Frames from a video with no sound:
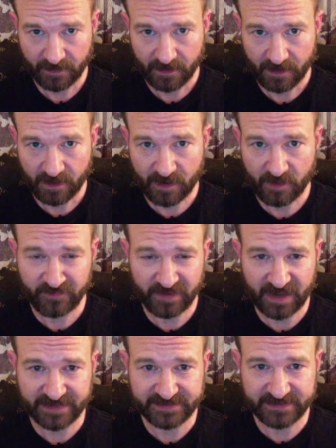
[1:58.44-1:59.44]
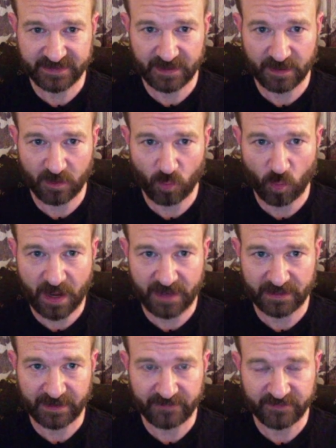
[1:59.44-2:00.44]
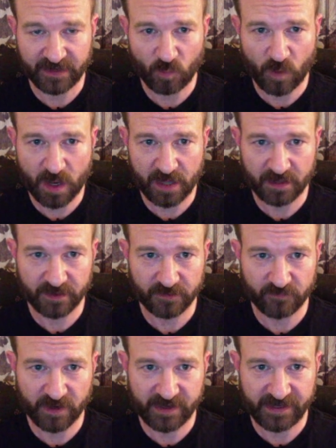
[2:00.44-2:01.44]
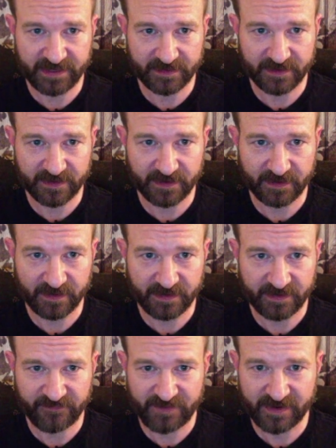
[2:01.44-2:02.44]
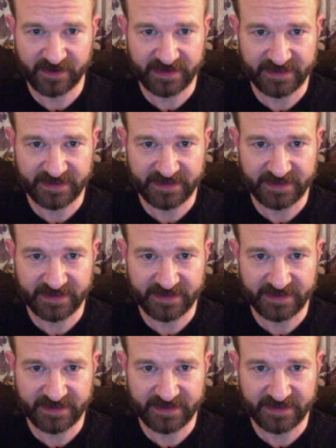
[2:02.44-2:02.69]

We've got Walla. I've got Walla running in a very